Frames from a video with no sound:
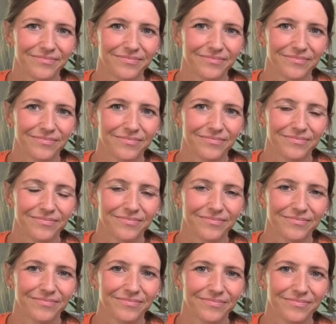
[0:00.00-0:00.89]

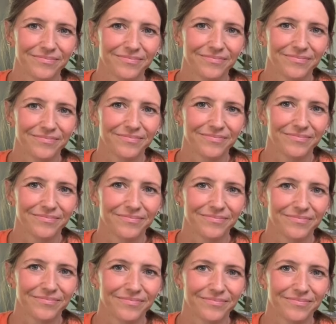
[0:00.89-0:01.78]

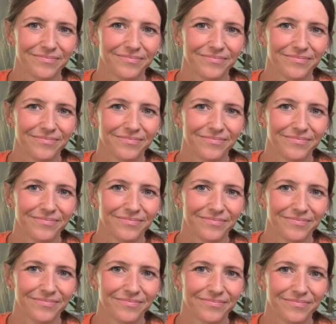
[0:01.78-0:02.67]

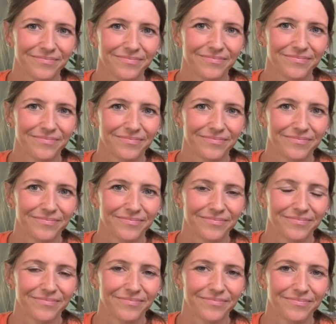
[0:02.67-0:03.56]

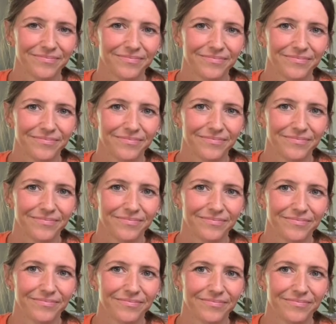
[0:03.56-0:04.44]

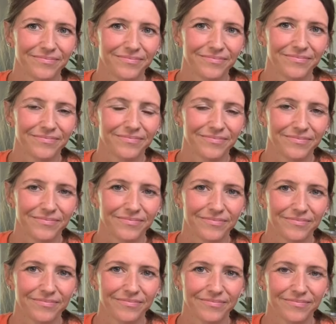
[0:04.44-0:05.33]

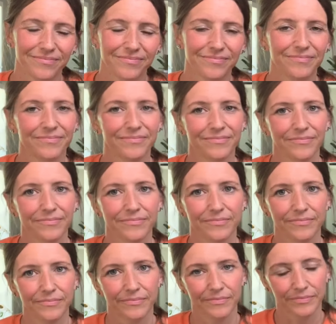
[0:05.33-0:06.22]

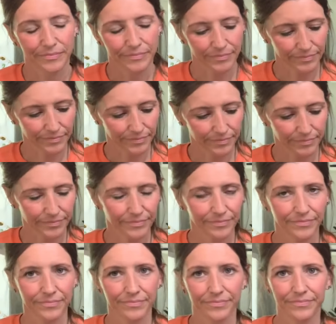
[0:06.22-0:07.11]

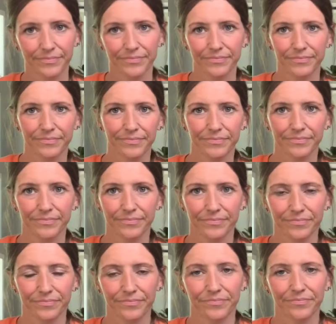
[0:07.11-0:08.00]
This person isn't speaking.